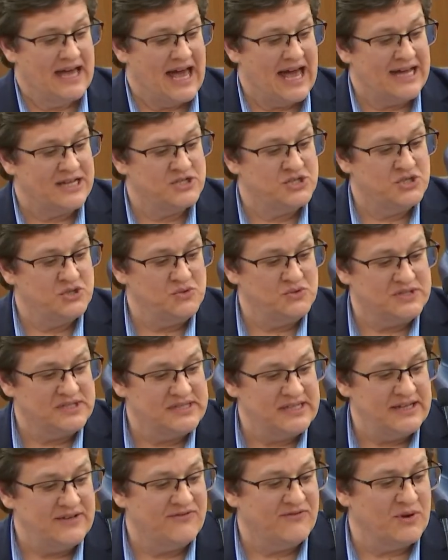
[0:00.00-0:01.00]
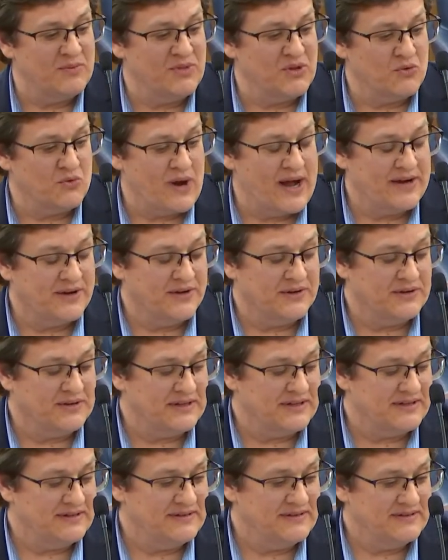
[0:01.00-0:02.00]
As you see from the
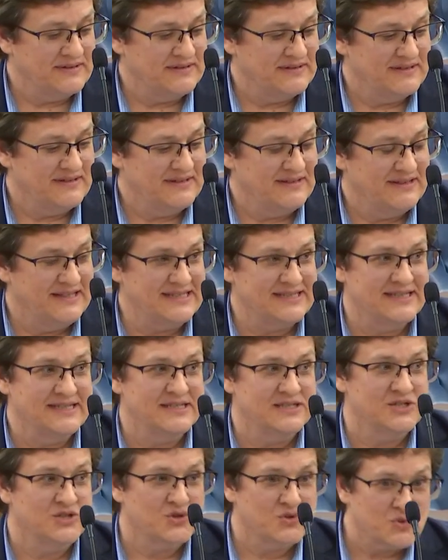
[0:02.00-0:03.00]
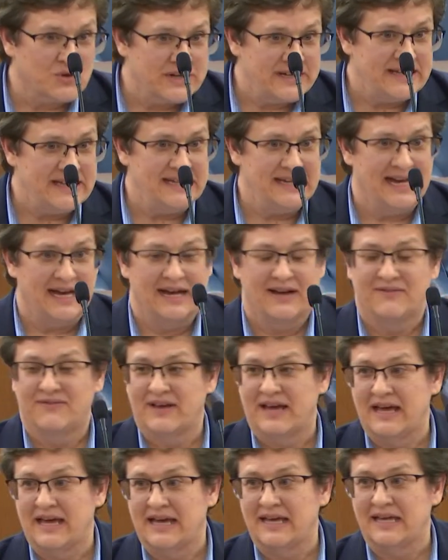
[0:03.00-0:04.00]
record, this is 3 of
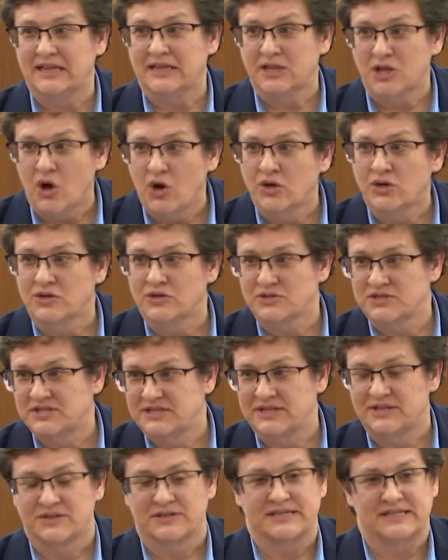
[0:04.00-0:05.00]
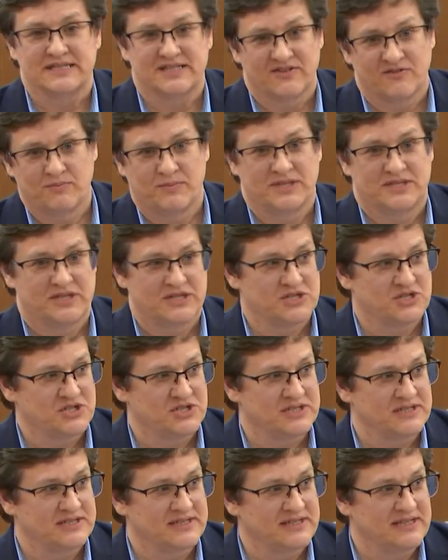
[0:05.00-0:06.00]
a longer series of
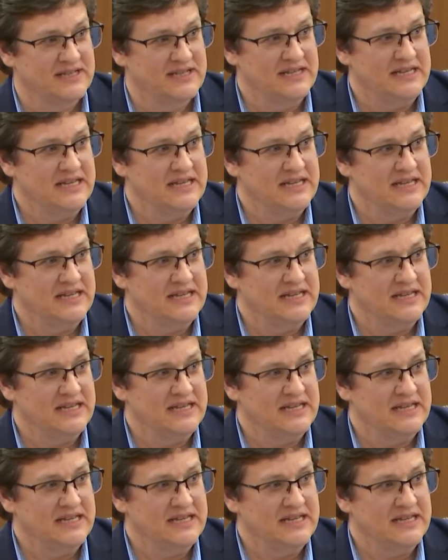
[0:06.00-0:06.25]
petitions.